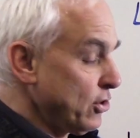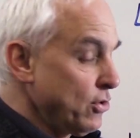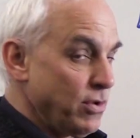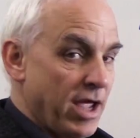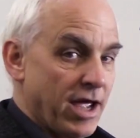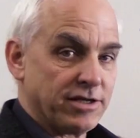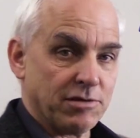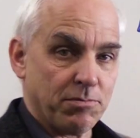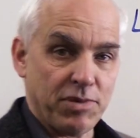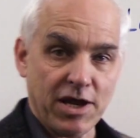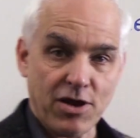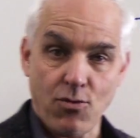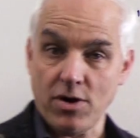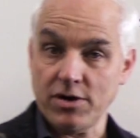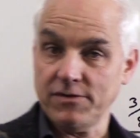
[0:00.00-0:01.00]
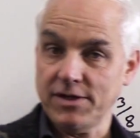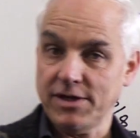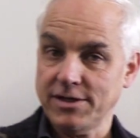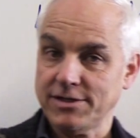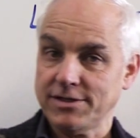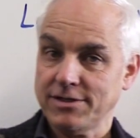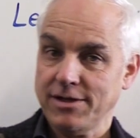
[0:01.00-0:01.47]
you get to pick one of
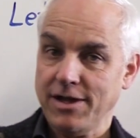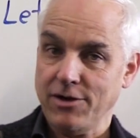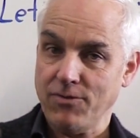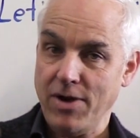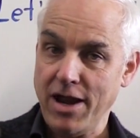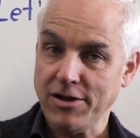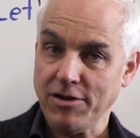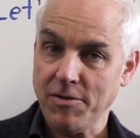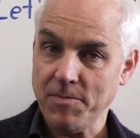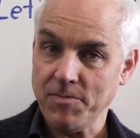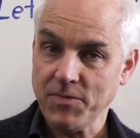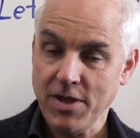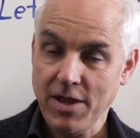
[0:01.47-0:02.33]
these at random,